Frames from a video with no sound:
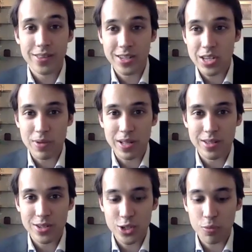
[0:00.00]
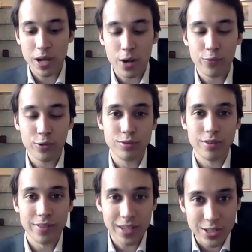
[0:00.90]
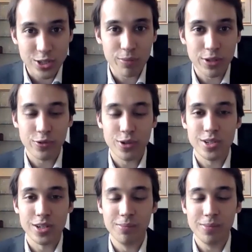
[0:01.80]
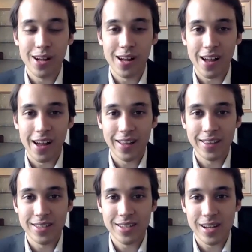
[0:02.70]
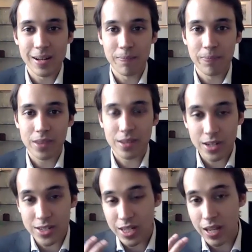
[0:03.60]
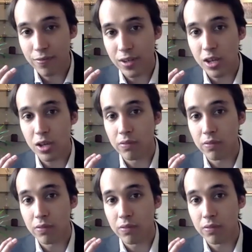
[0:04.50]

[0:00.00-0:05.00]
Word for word: this has been super helpful. Thank you so much for your time. And um, guys, if you